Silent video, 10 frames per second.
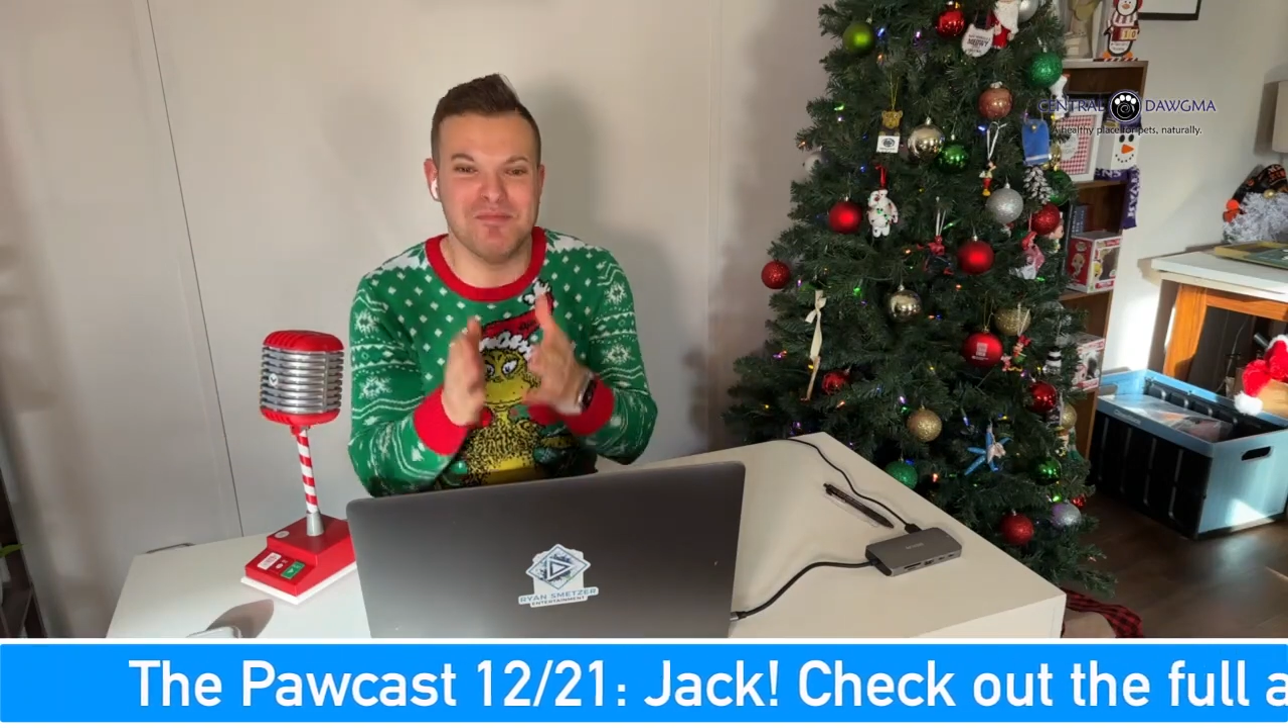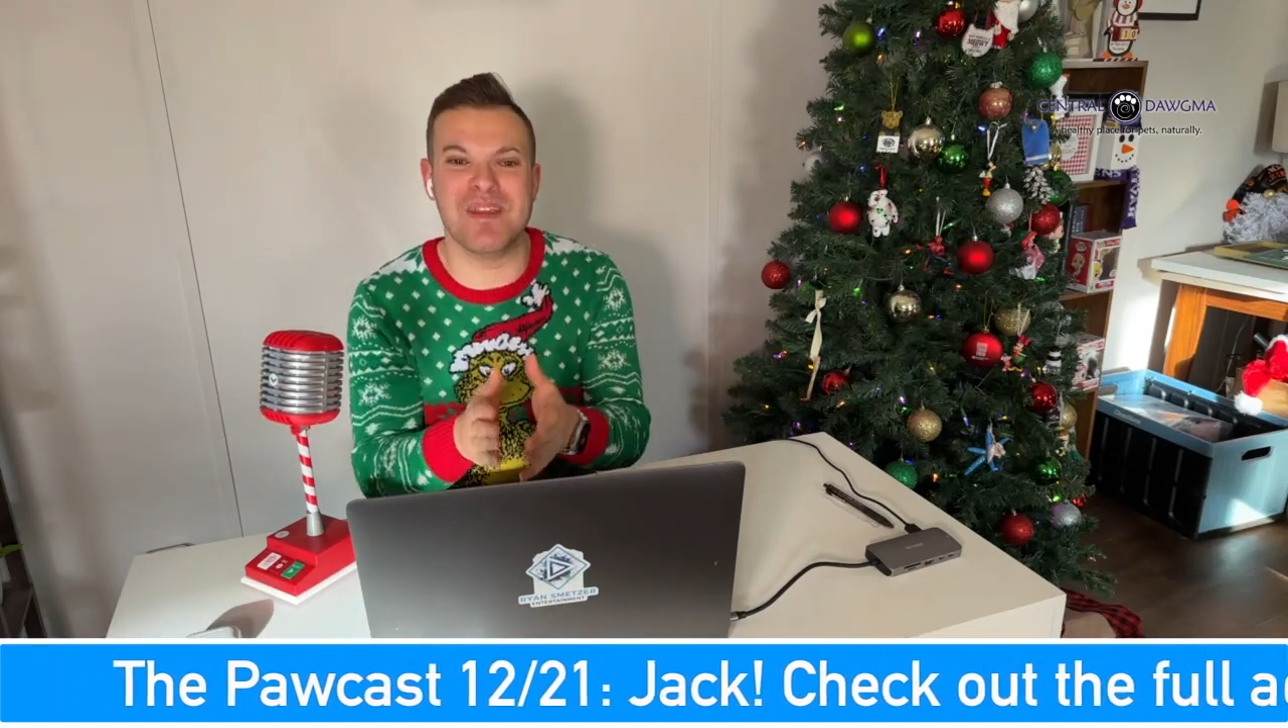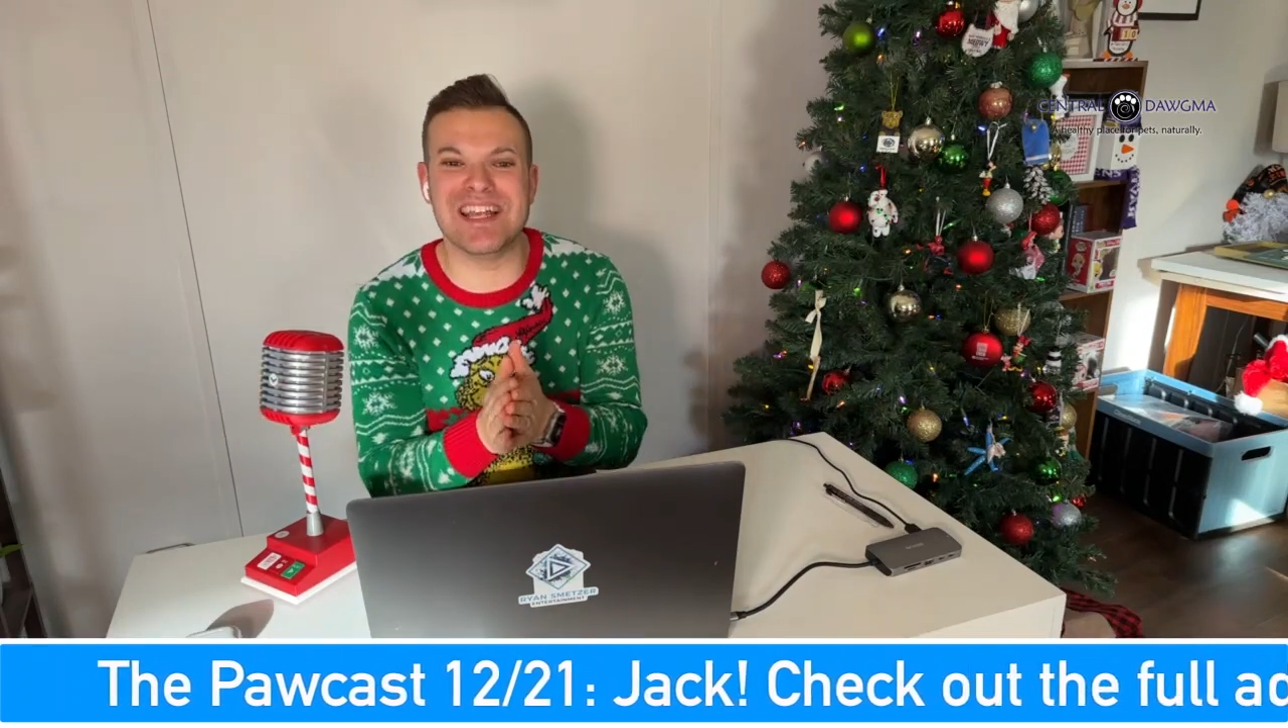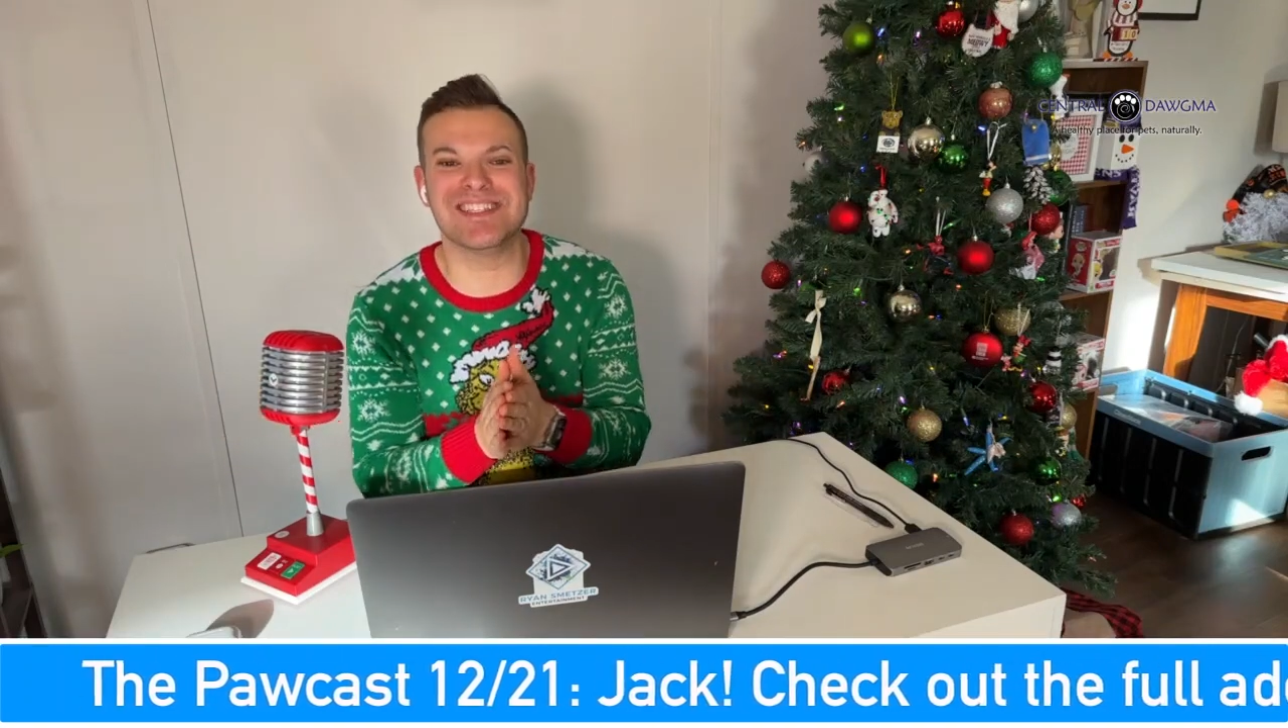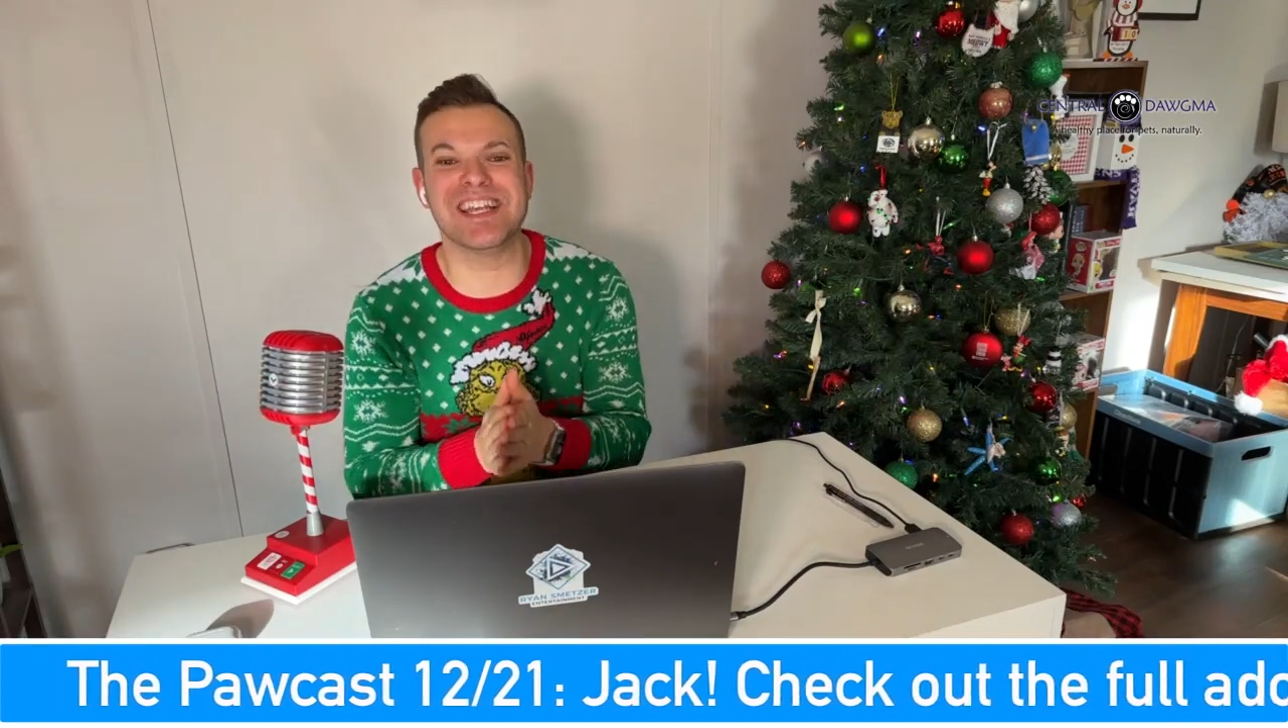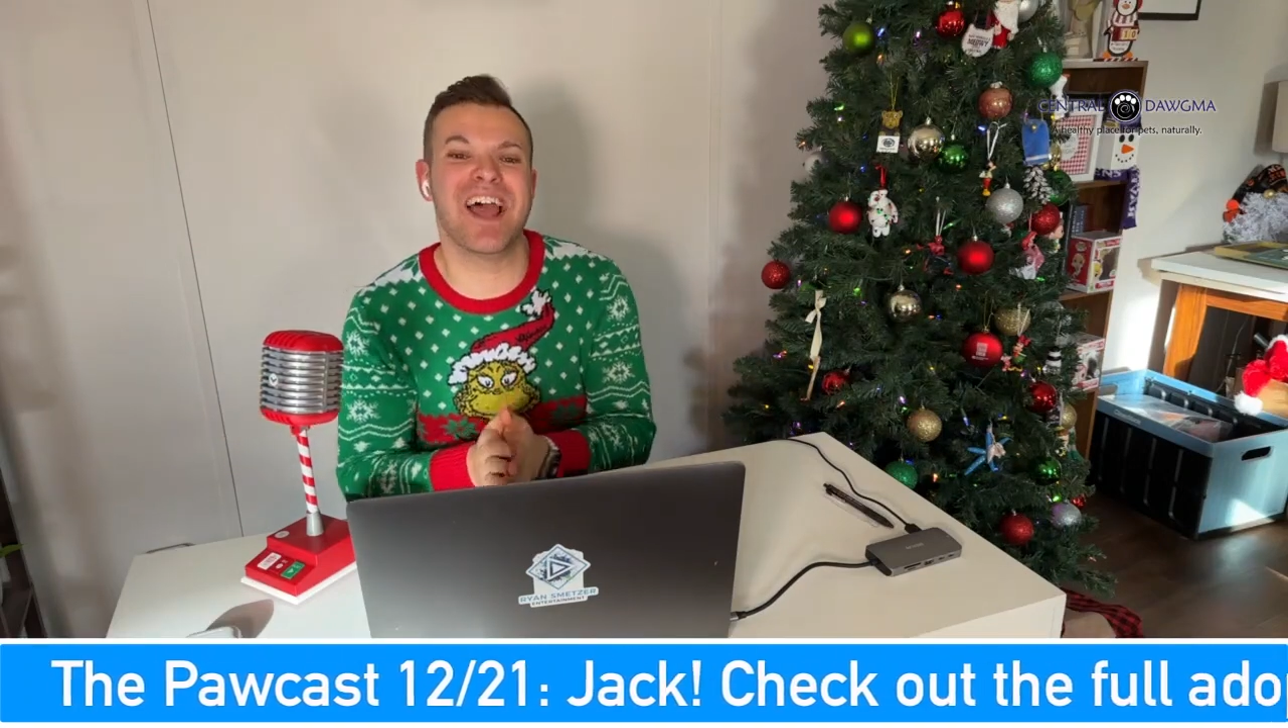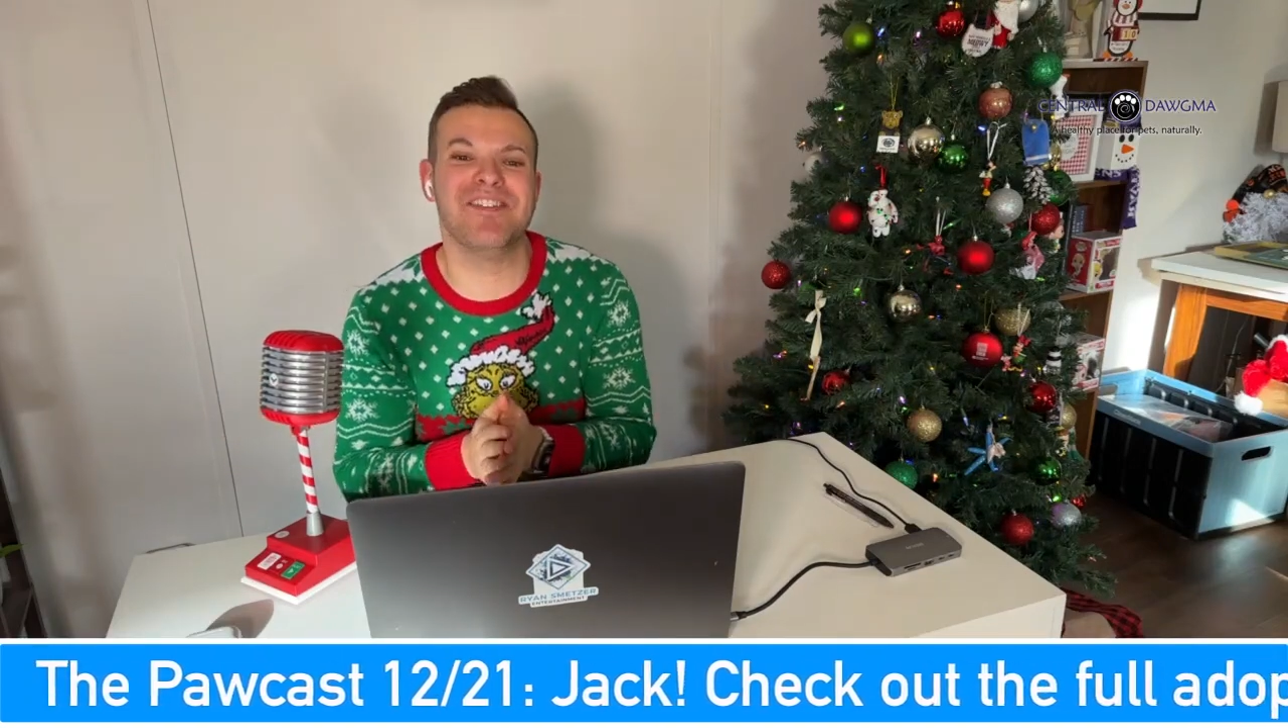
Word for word: amazing